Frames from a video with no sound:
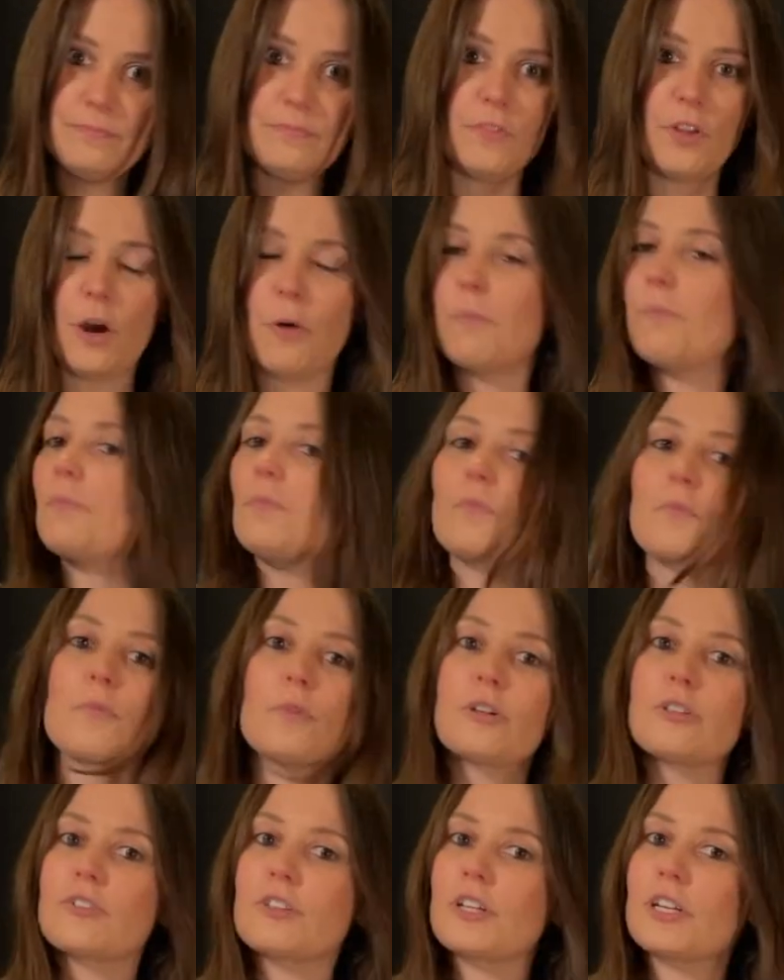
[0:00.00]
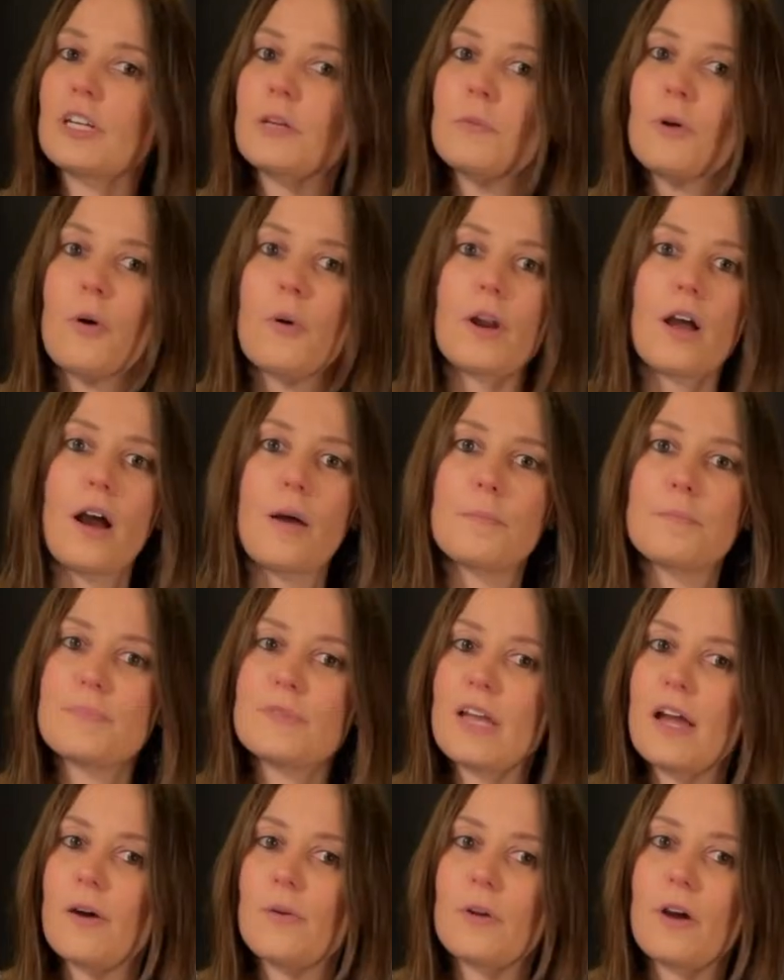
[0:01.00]
No, we're just gonna keep going
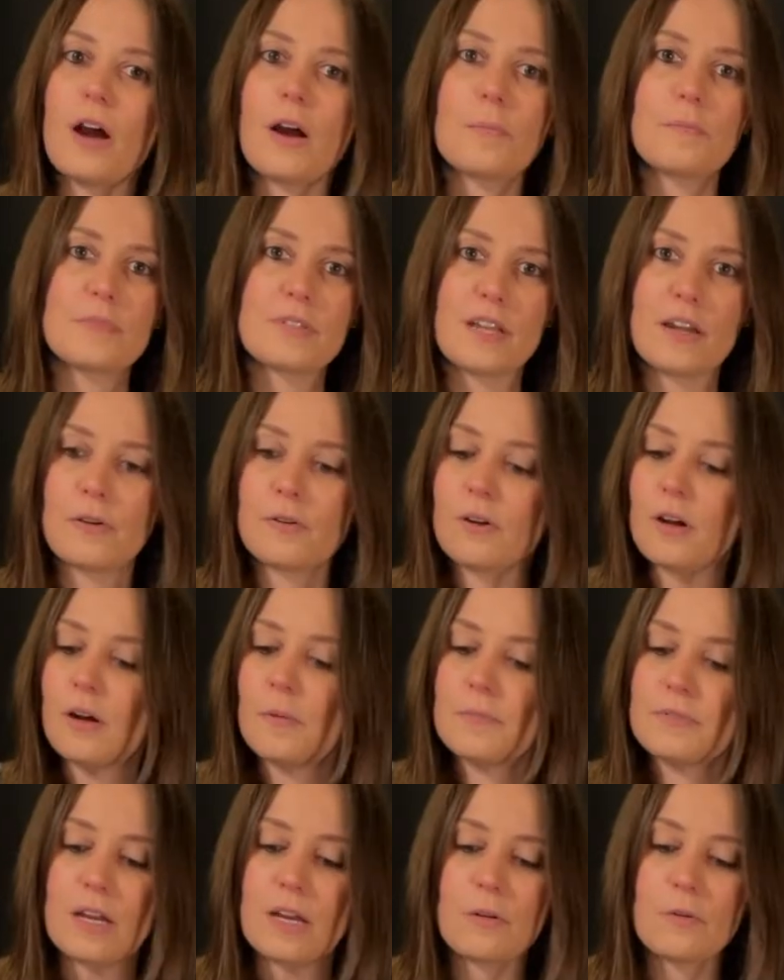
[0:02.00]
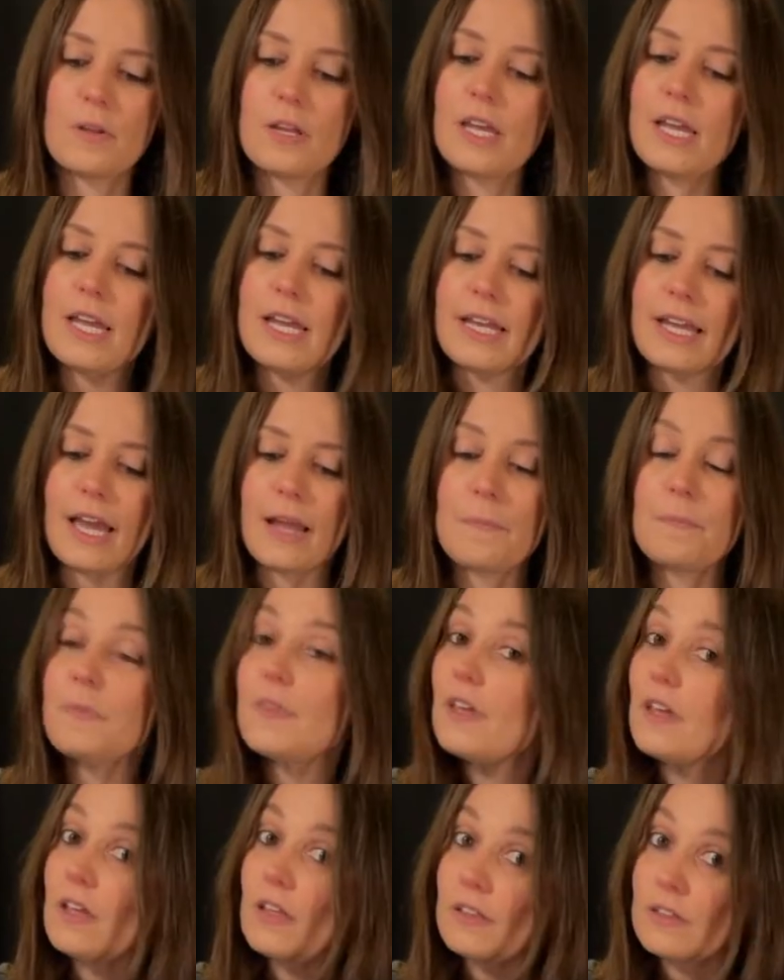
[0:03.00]
up, down, up, down, up, down, okay?
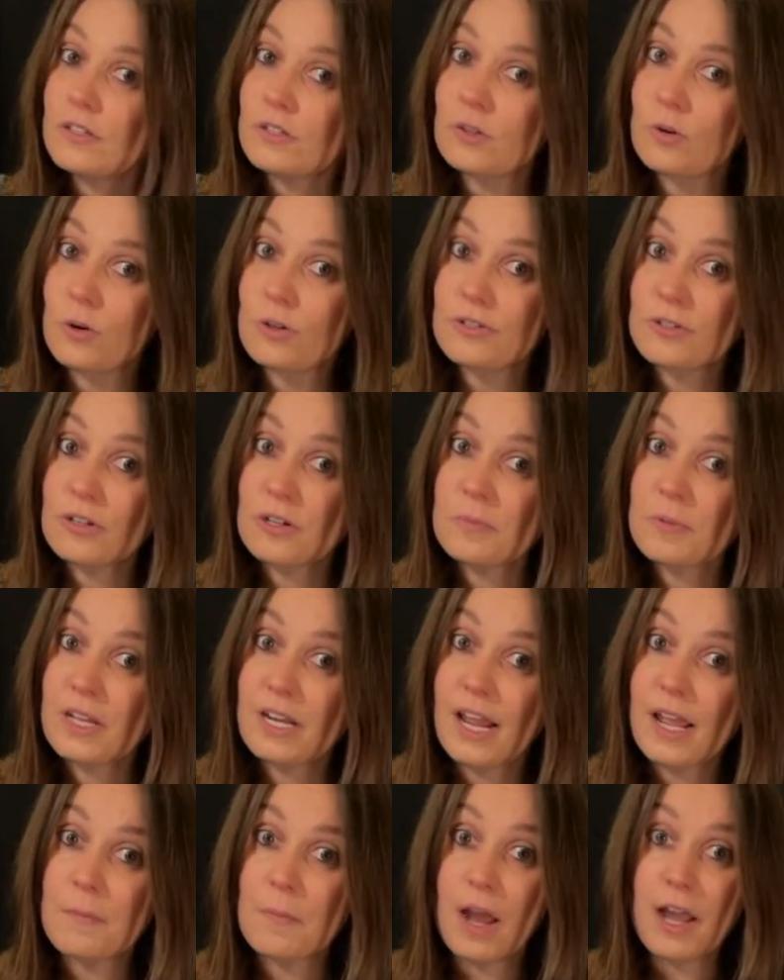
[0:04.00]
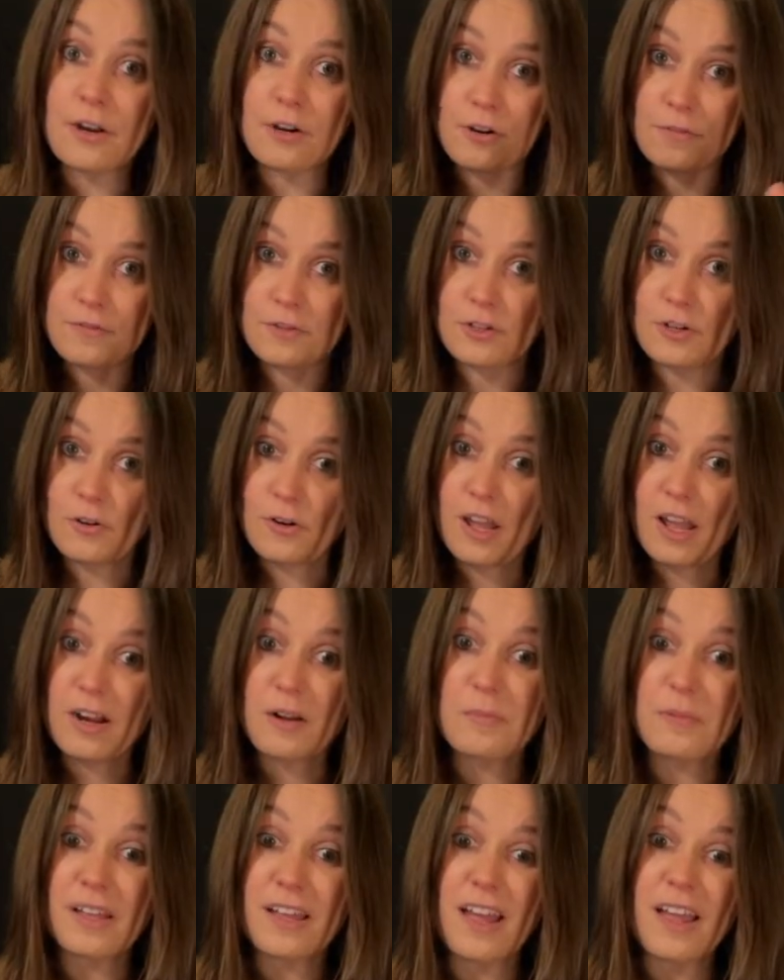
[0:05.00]
These chords are gonna be in A minor. If you don't know how
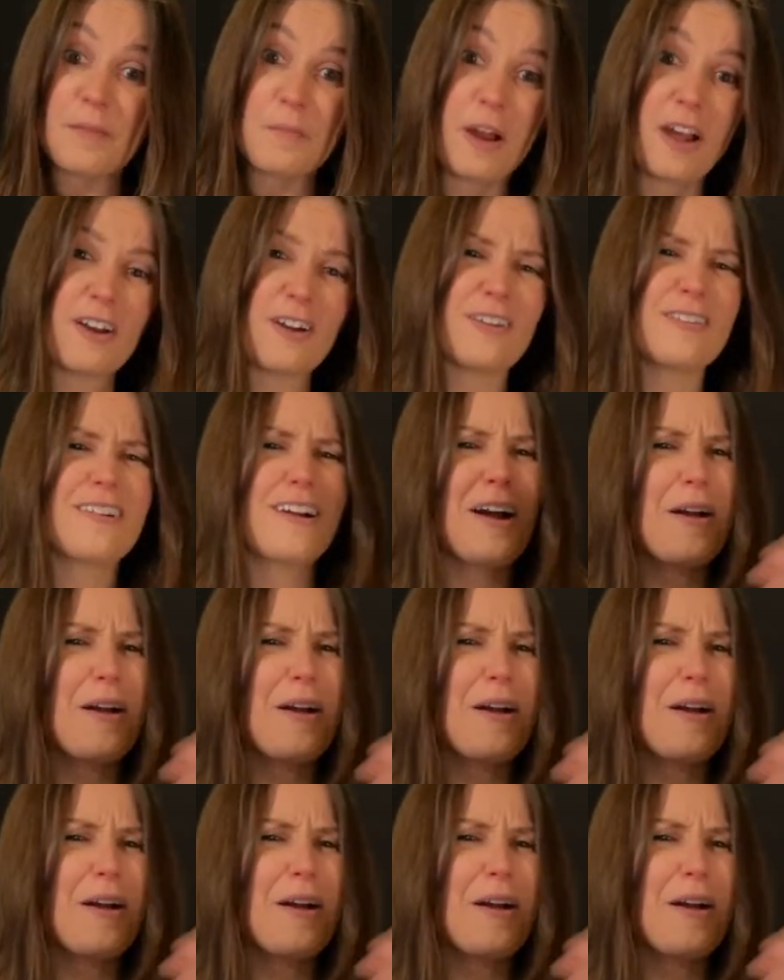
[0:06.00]
to play A minor,